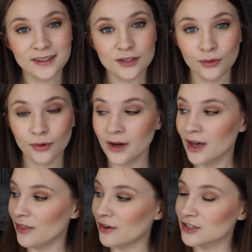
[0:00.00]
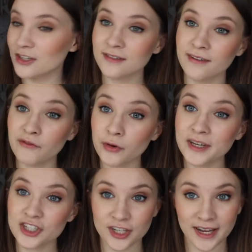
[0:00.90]
so there's lots of
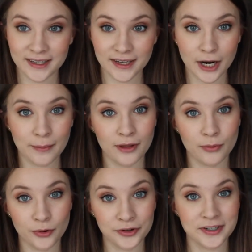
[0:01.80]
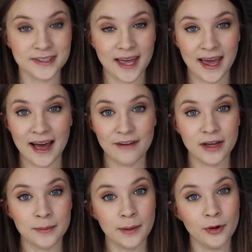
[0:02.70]
information in here about the products that I have in my